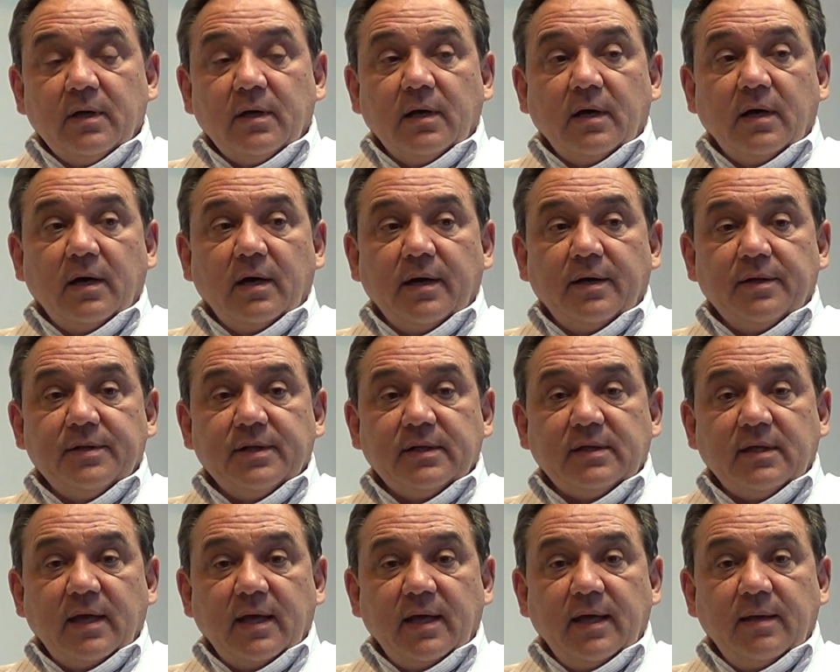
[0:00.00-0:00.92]

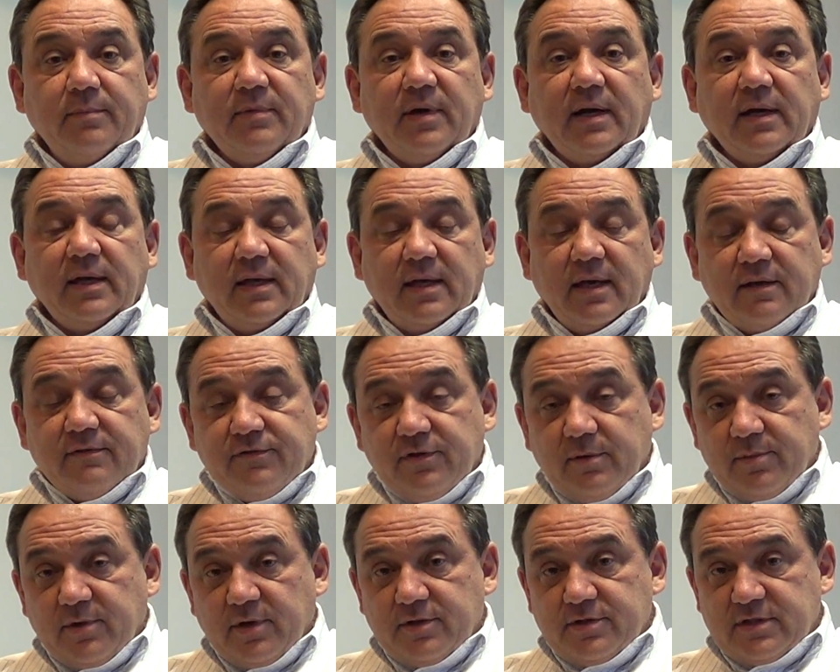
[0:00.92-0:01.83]
that came again
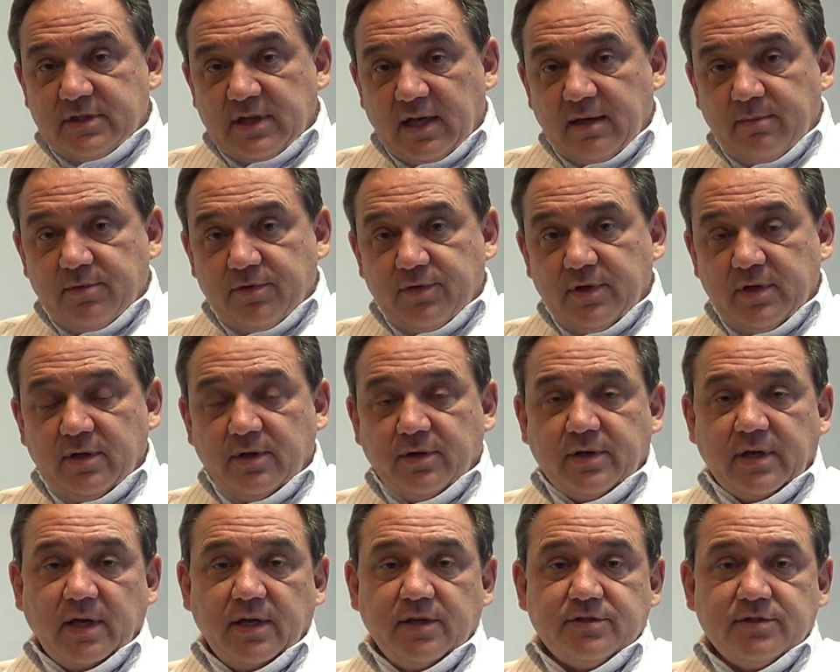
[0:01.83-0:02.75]
from those same 3
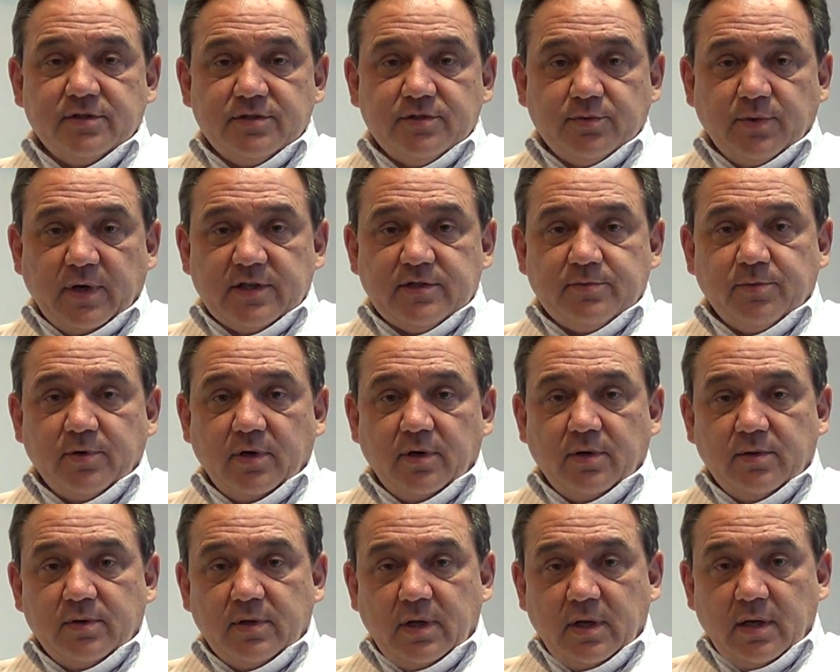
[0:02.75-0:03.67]
locations,
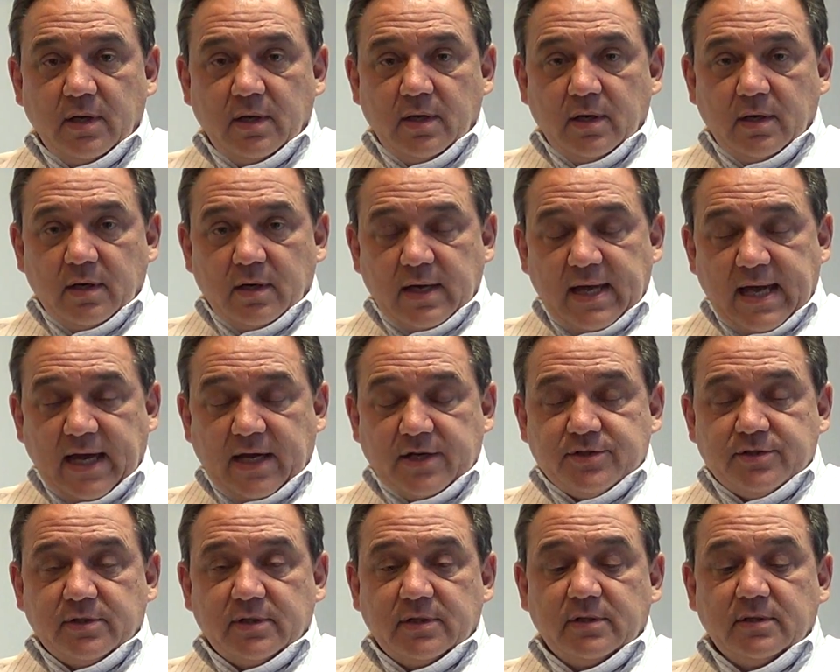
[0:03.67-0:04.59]
Westboro,
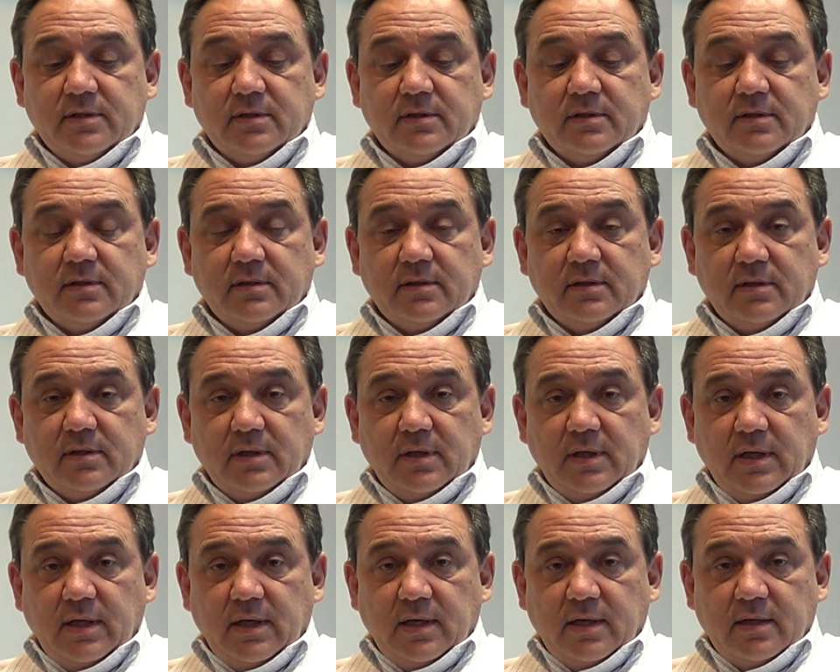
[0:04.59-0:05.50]
Ashland,
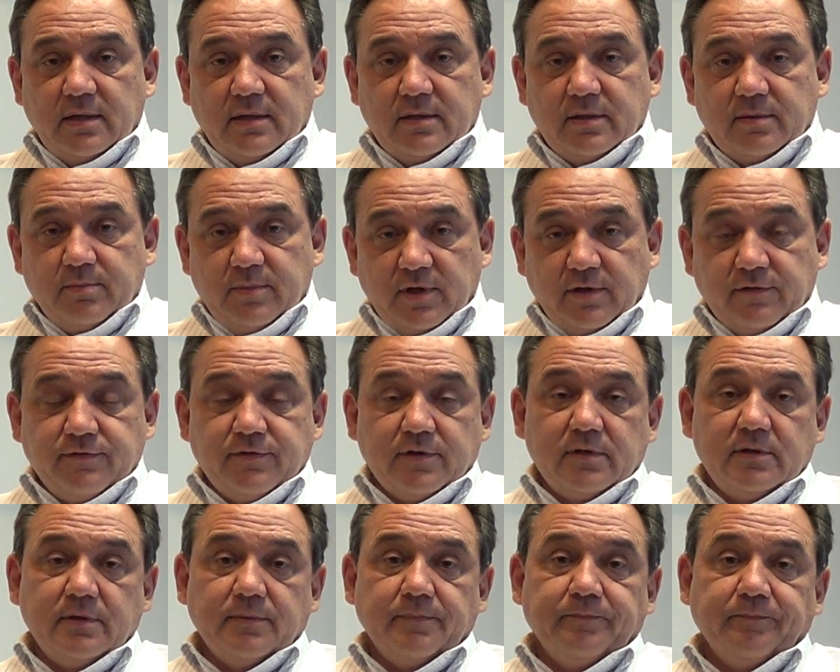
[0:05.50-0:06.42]
and
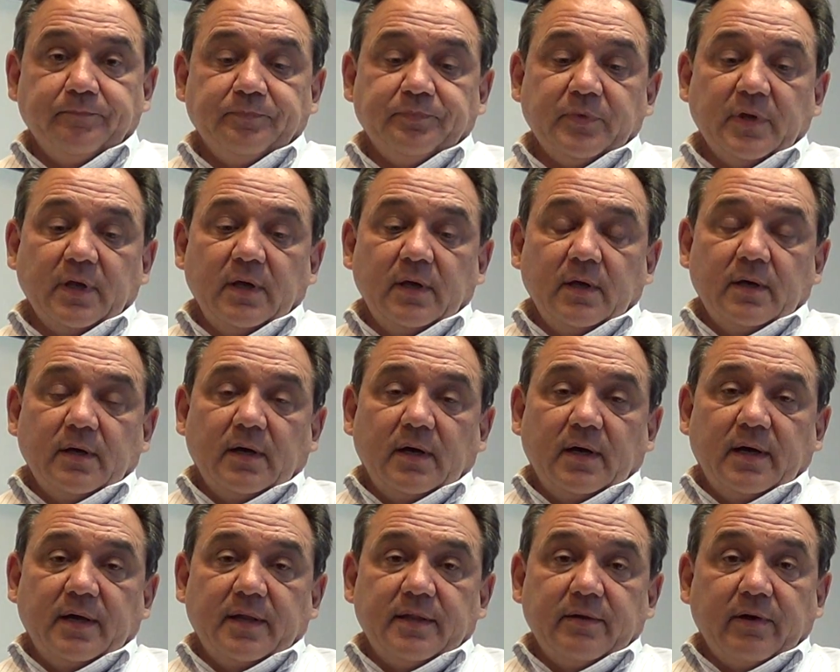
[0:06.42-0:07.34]
Milford.
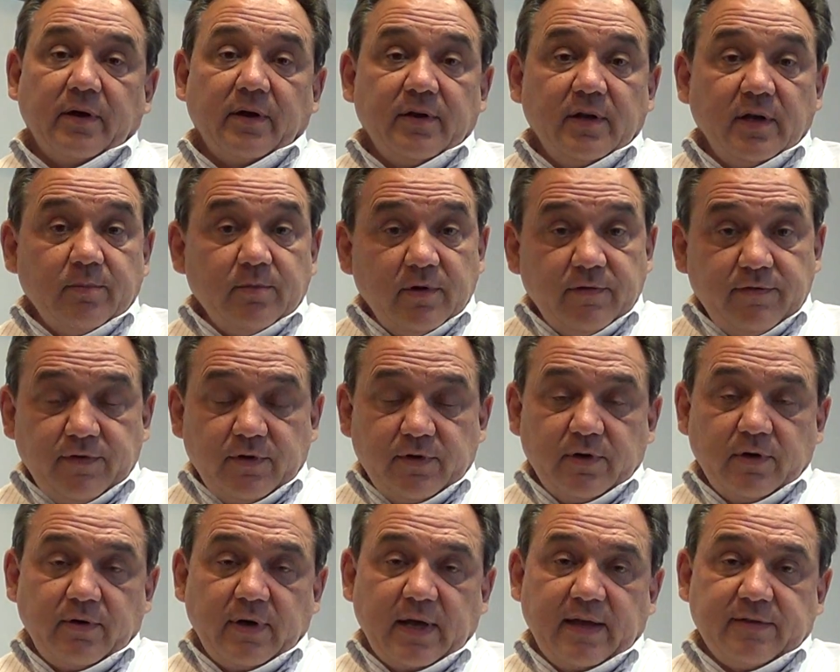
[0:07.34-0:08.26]
There are a number of
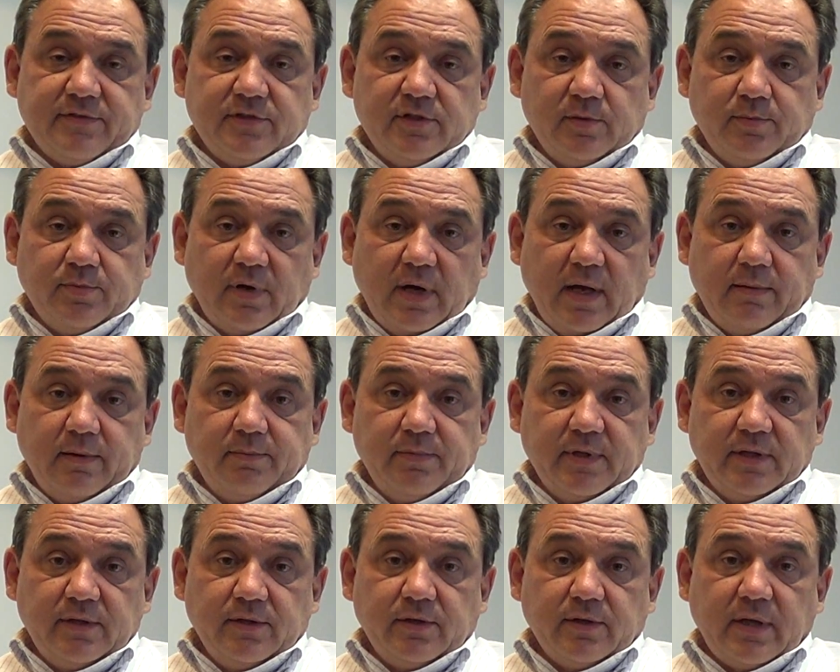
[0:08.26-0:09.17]
photographs you'll
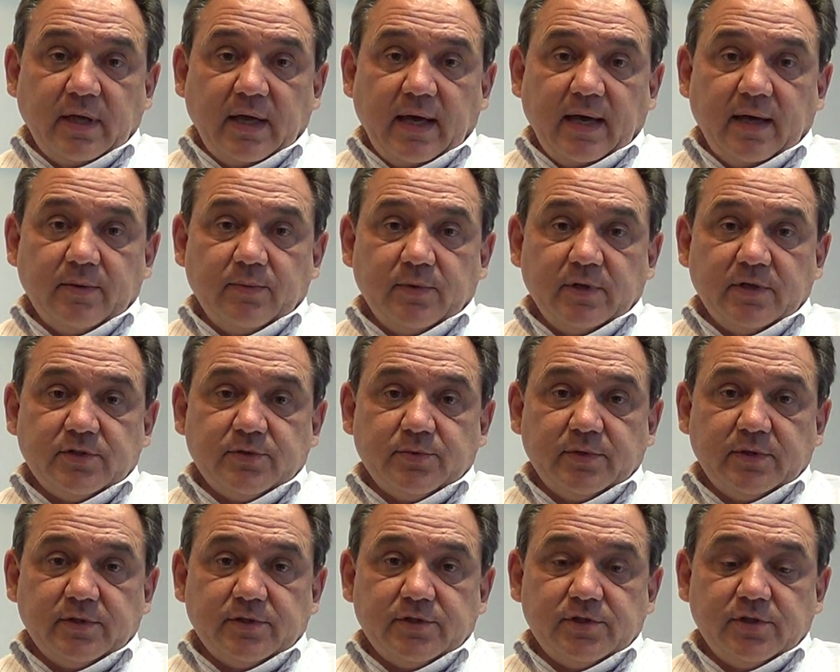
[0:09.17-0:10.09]
probably look at which
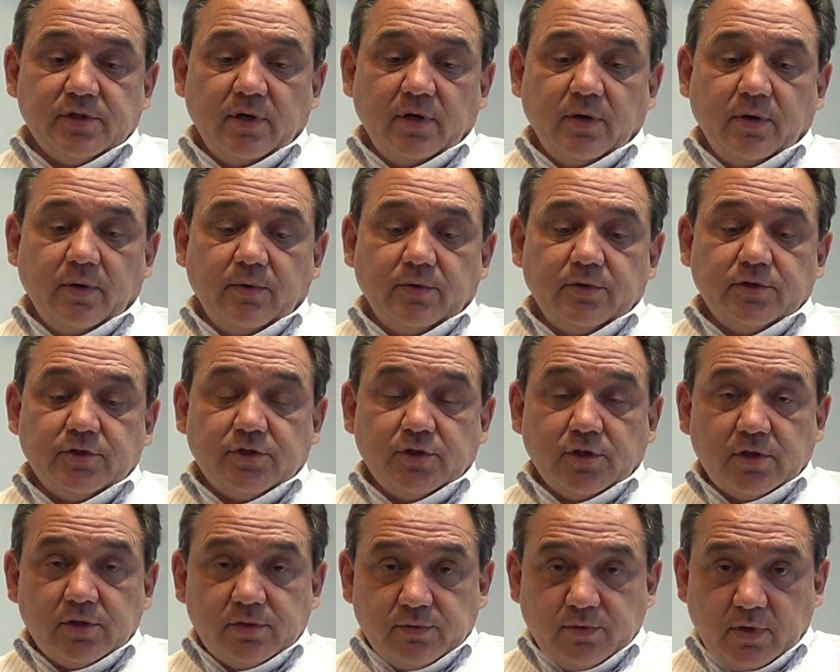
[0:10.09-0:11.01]
will show
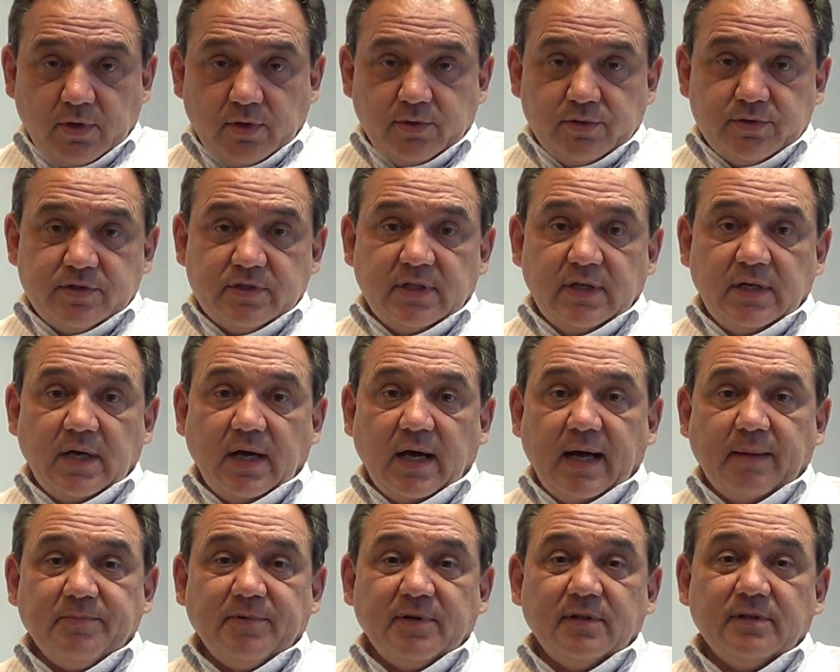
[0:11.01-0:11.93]
dirt roads in
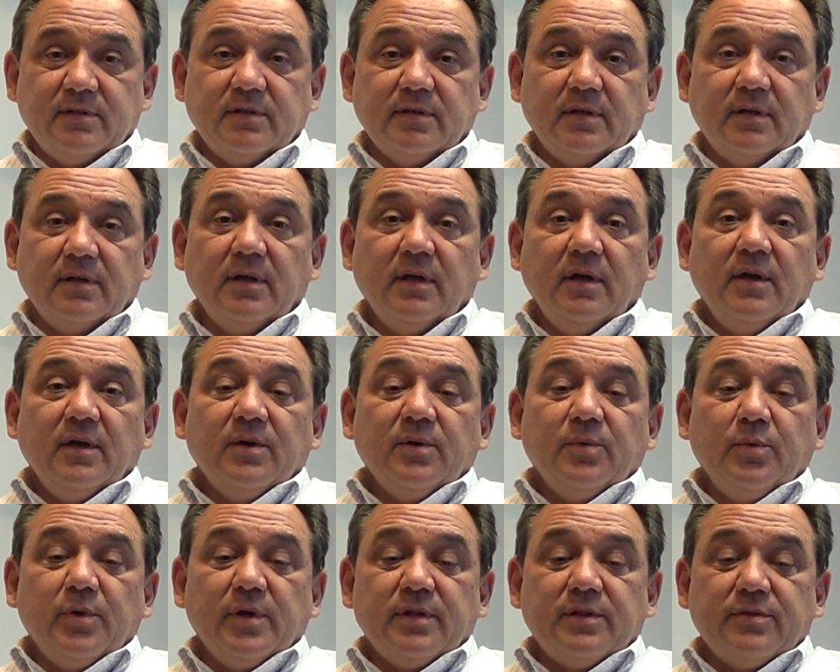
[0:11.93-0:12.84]
Hopkinton
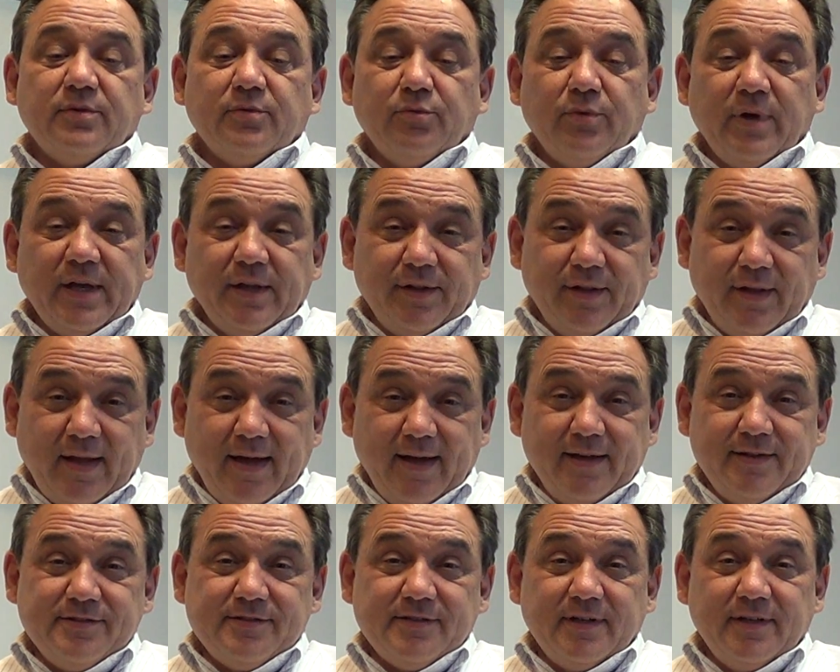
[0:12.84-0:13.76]
with rail
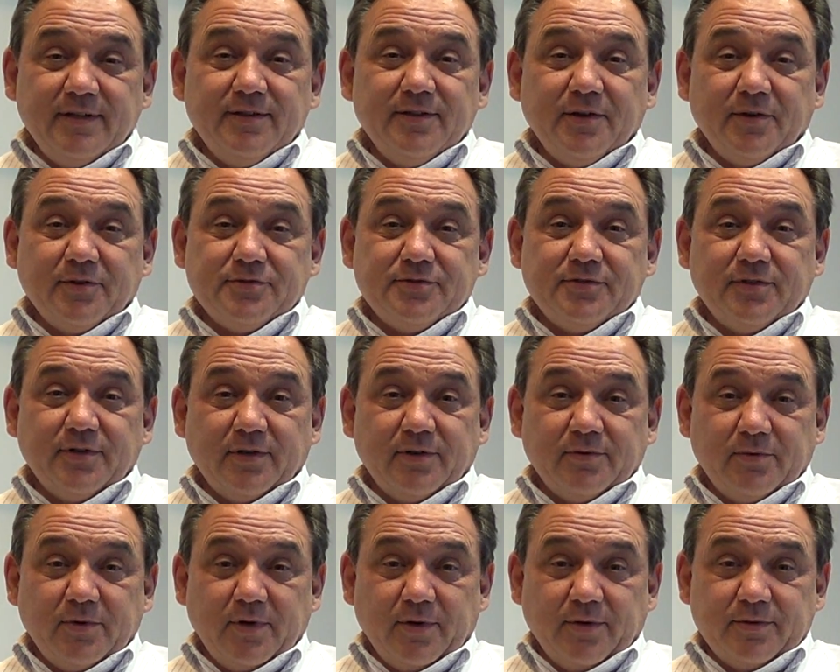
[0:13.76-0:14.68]
lines in those
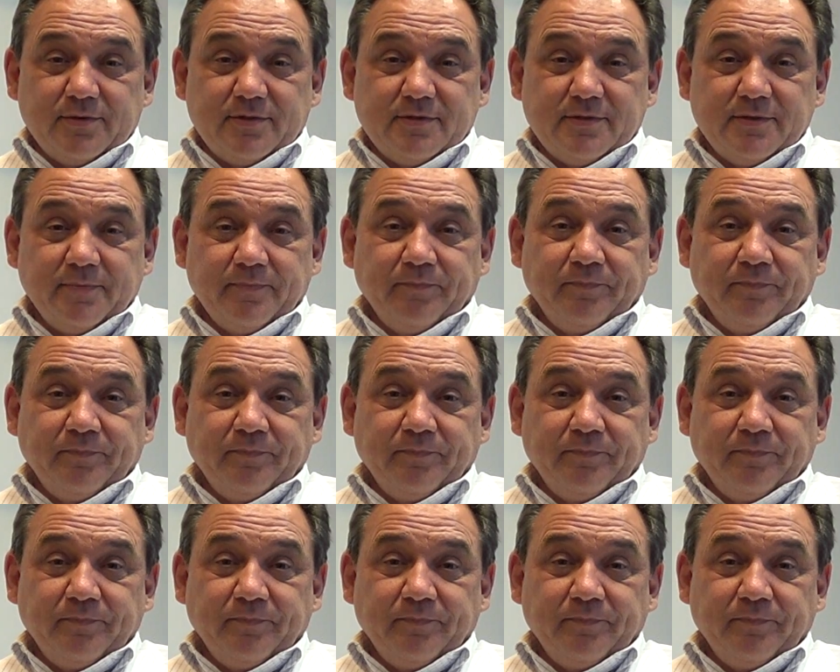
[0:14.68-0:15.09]
dirt roads.